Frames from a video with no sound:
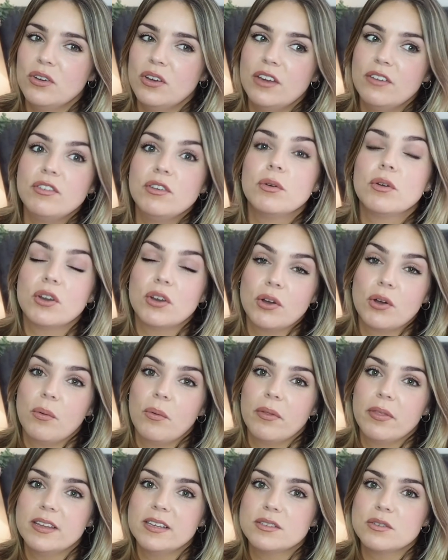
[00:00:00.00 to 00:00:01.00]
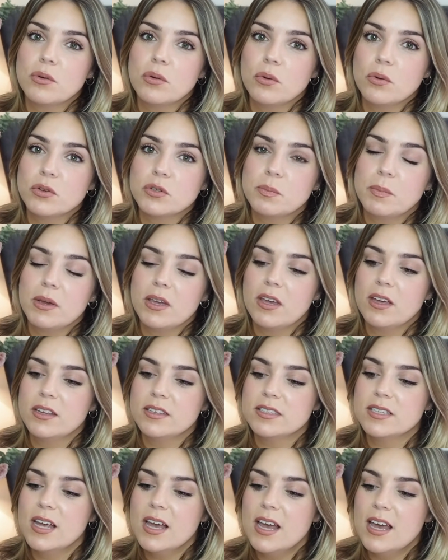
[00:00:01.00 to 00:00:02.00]
if you're going to go on this course,
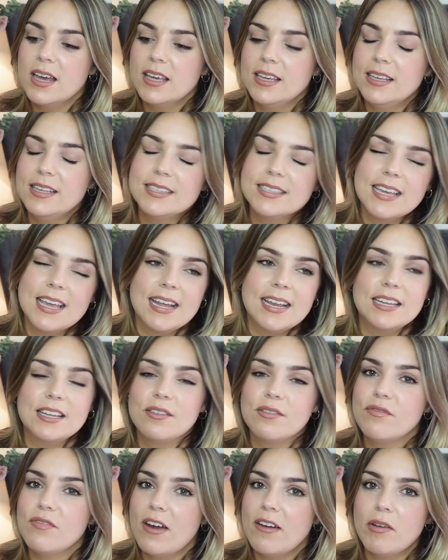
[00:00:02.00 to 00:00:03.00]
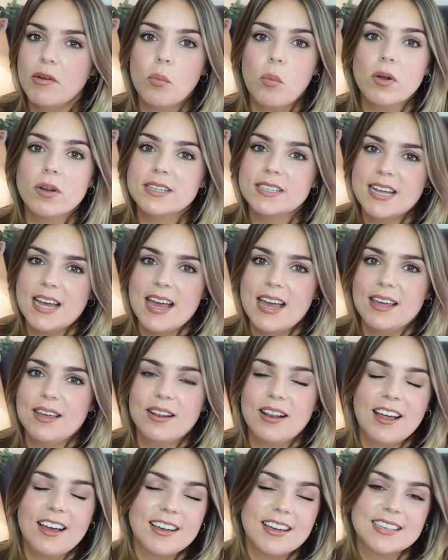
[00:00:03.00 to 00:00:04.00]
because your skin is very, one day,
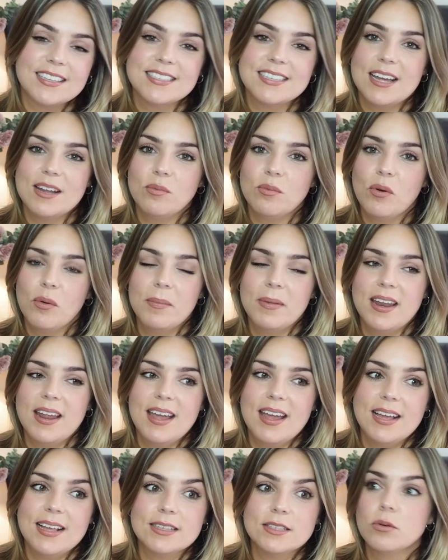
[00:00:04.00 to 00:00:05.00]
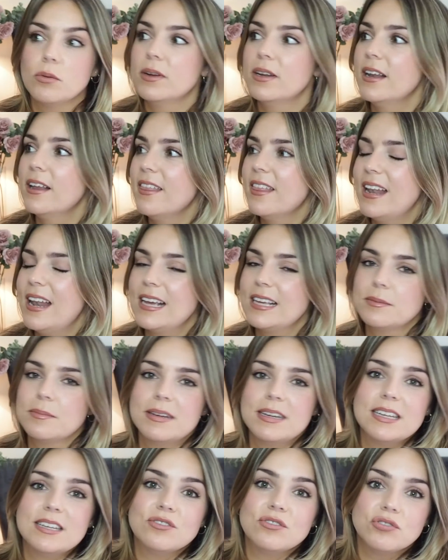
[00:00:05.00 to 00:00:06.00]
like I said, 1 minute it's oily, the next
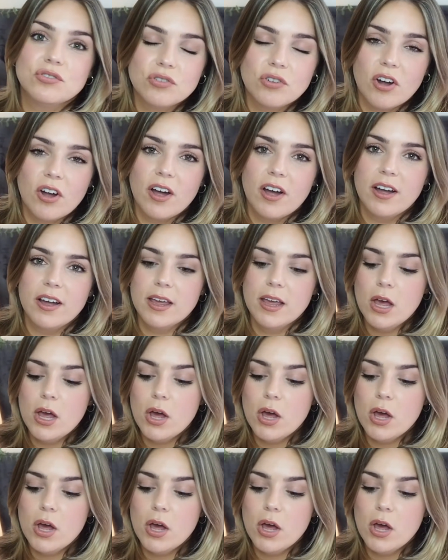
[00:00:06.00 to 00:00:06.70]
minute it's dry,